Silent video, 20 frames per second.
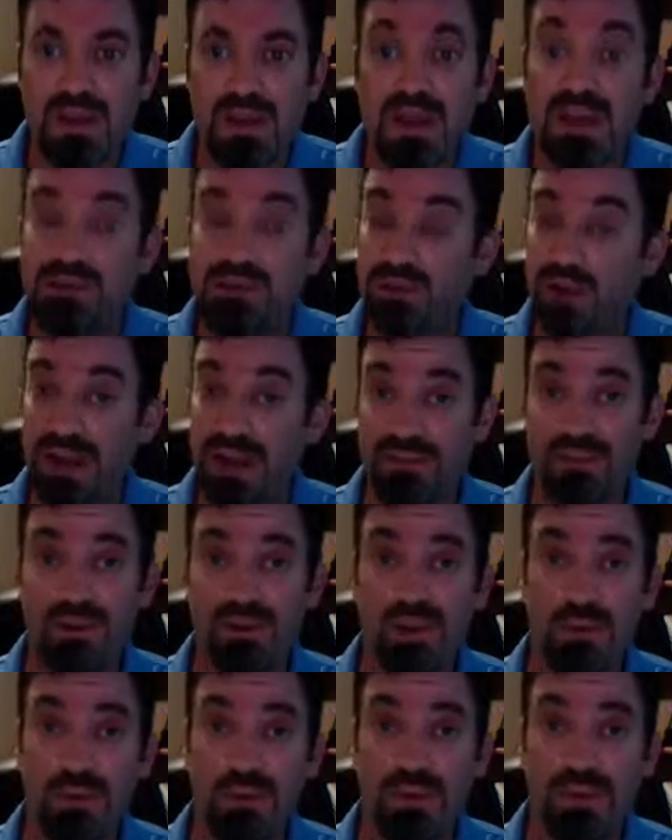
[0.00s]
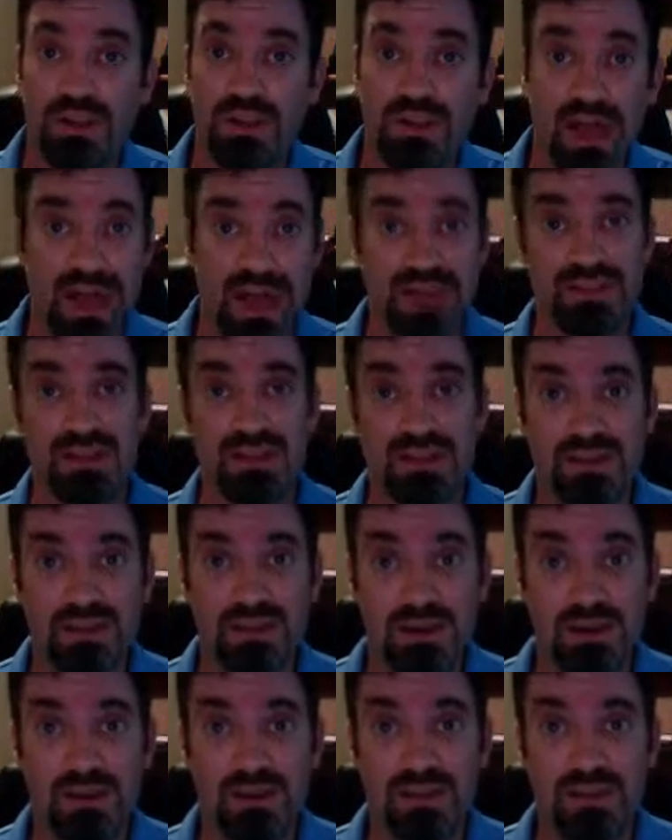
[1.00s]
If you're having trouble with the last 6
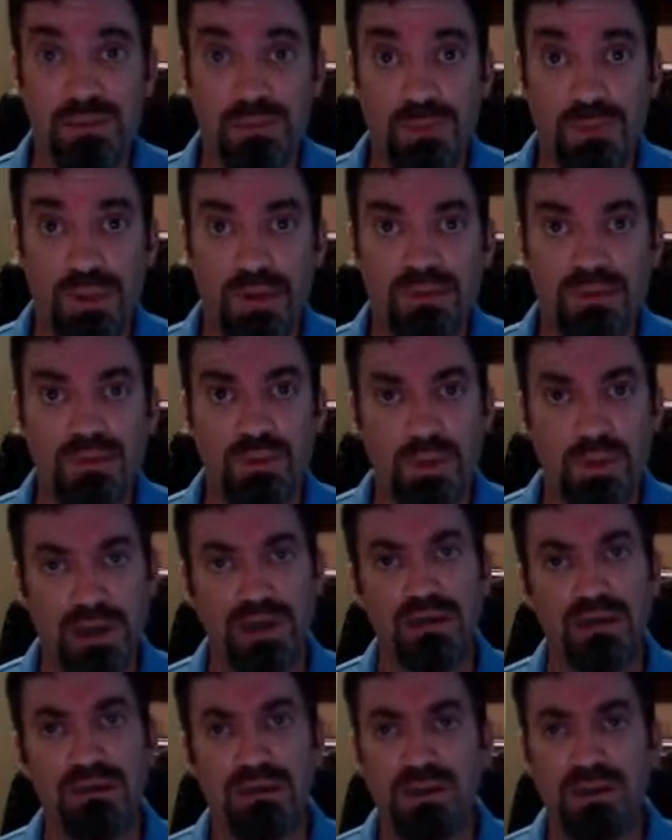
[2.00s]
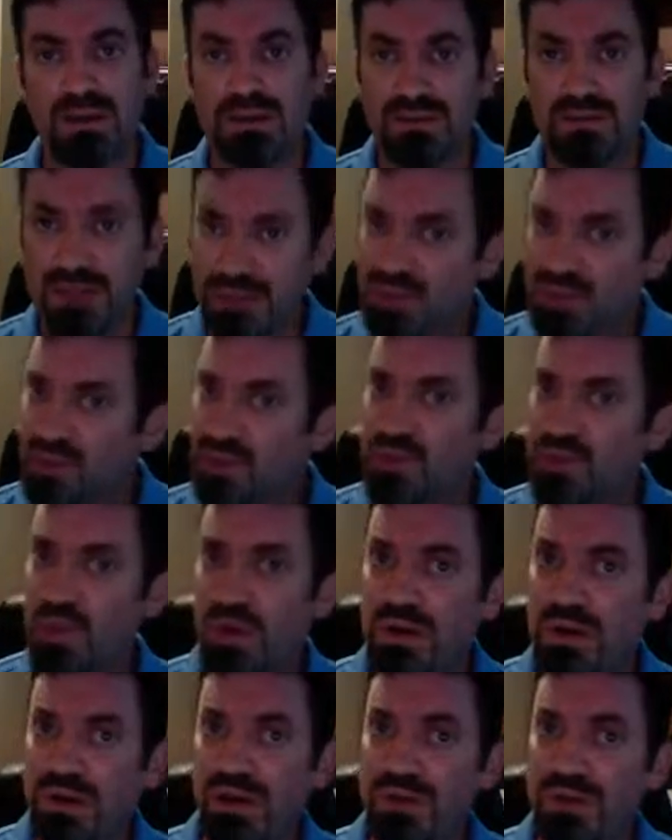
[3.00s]
notes of a piece, well, let's just
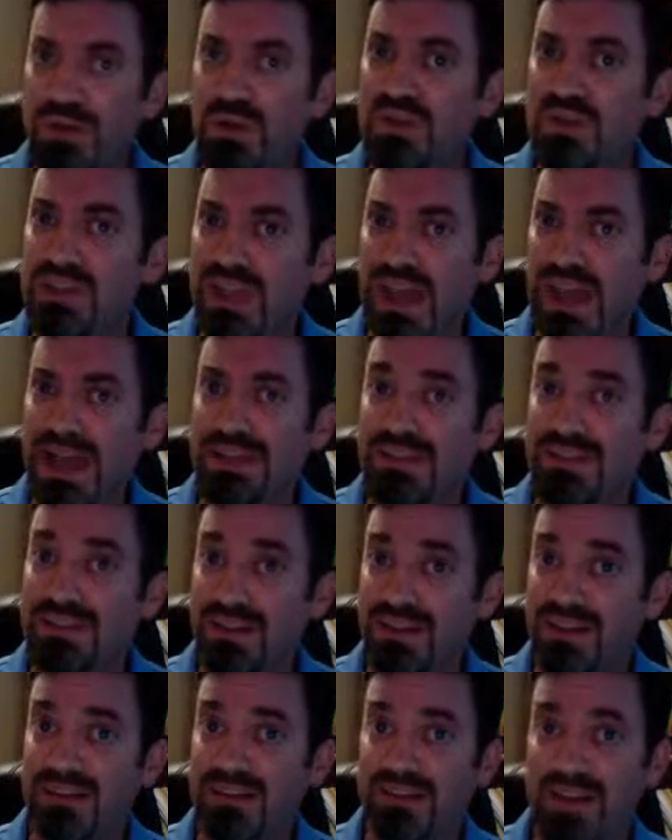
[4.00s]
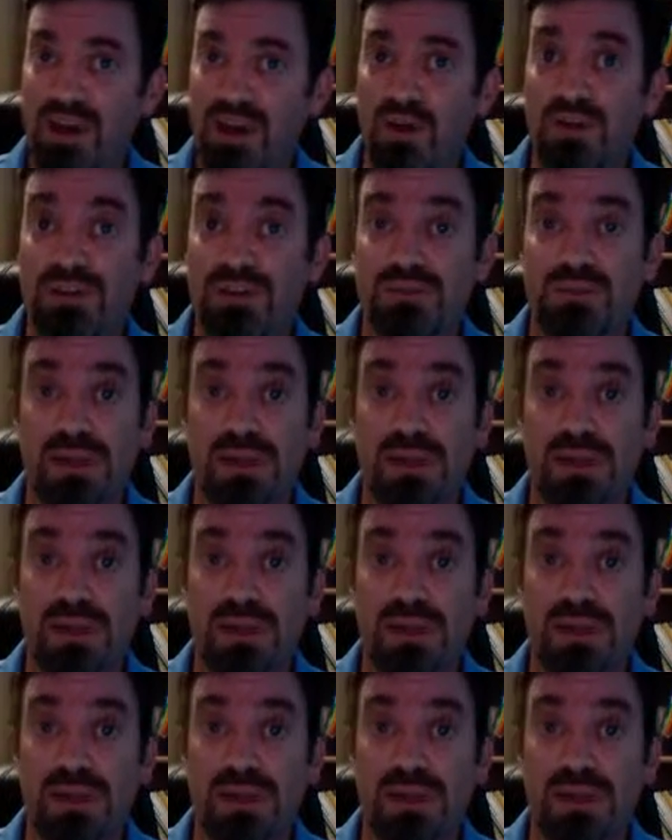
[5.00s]
work on those last 6 notes.